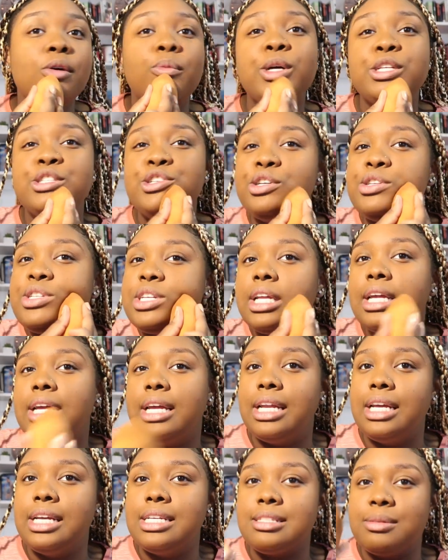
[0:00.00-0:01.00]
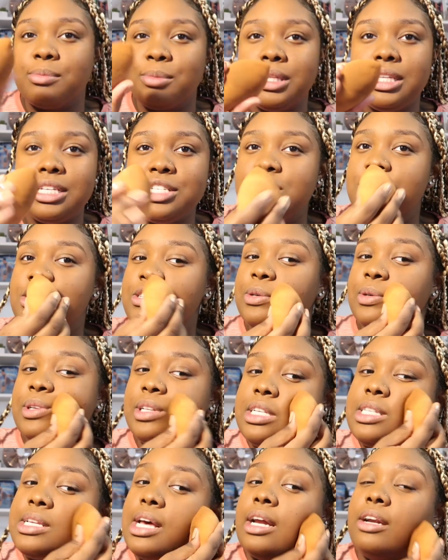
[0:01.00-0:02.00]
Which usually it is. I'm really just doing
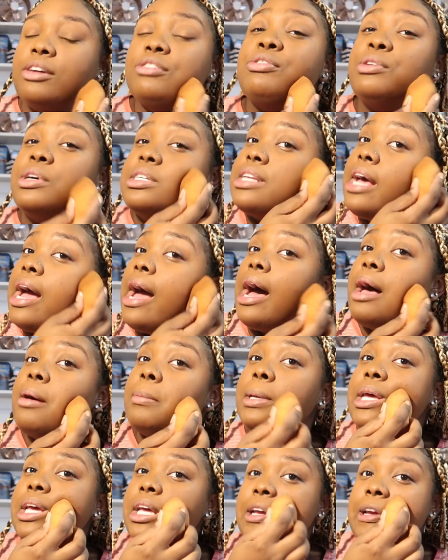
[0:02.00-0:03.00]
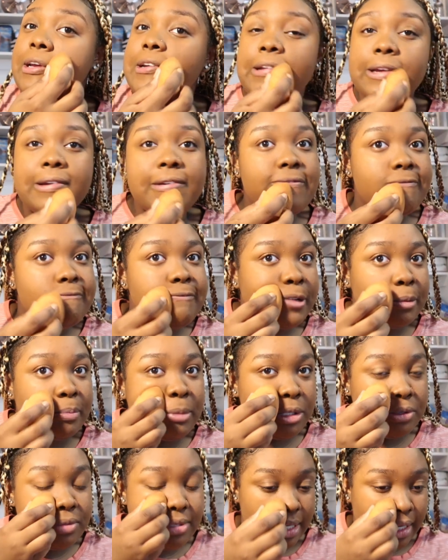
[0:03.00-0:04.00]
this out of force of habit from
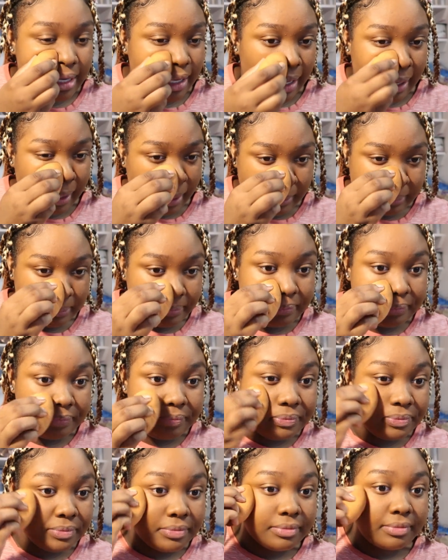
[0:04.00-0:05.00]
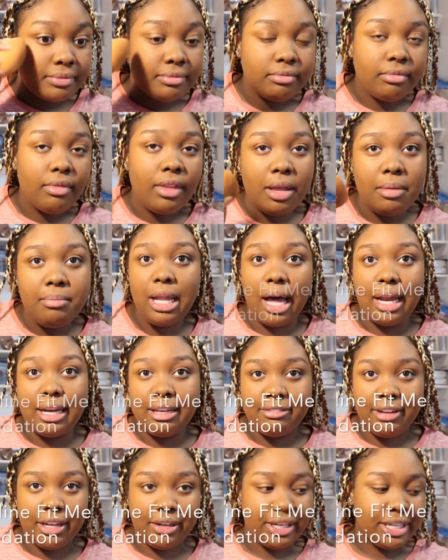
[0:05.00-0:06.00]
using
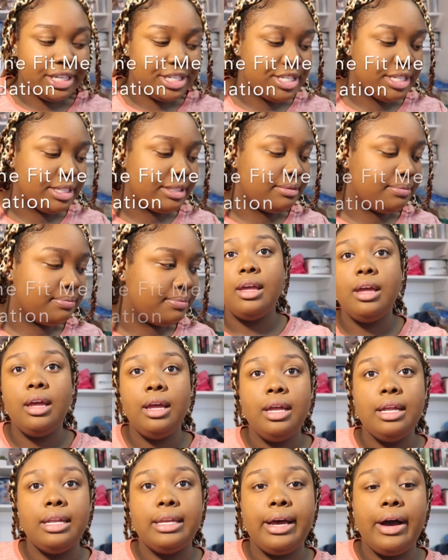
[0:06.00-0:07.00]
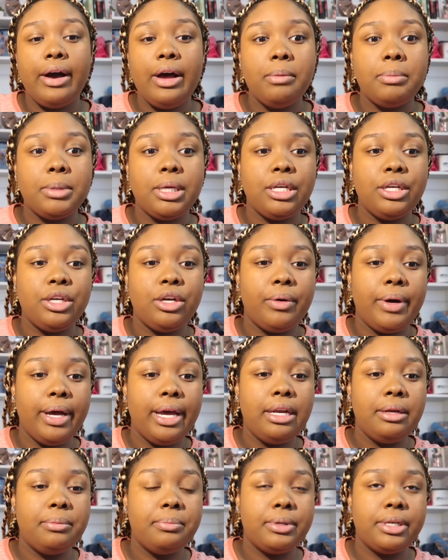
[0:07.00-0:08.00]
Milani foundation. Now I'm gonna go
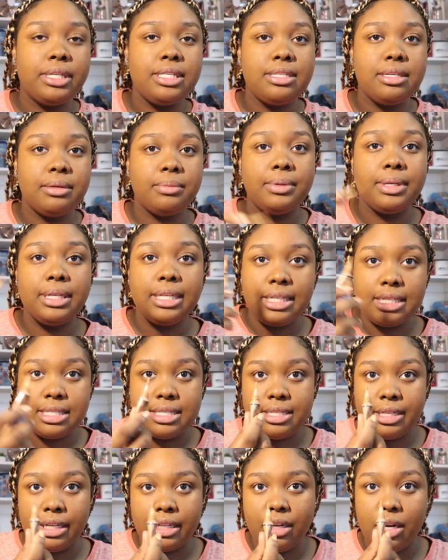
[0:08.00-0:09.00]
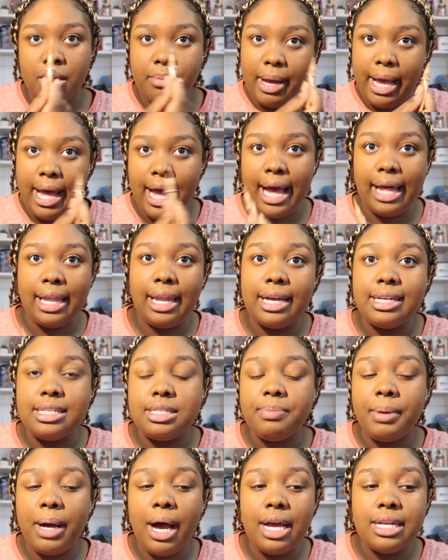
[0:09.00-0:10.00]
ahead and put some concealer on my highlight
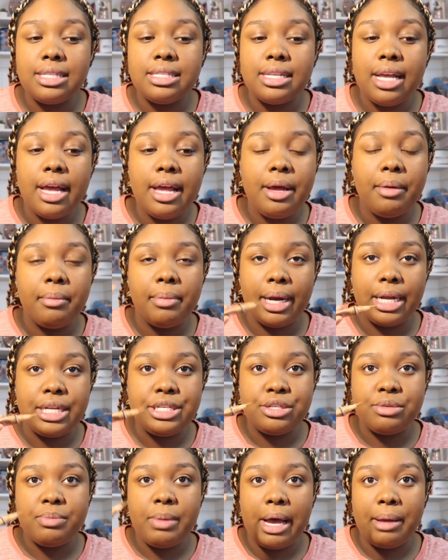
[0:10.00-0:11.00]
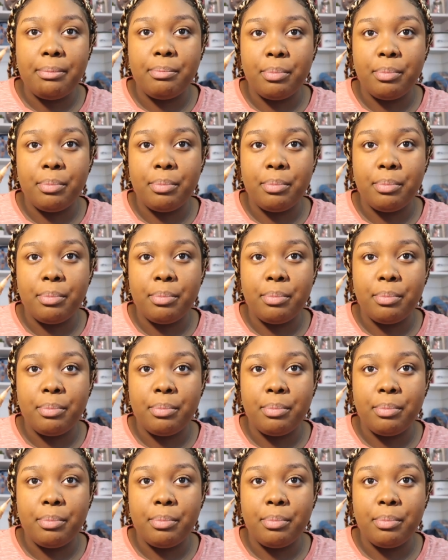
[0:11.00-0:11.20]
spots, but I do my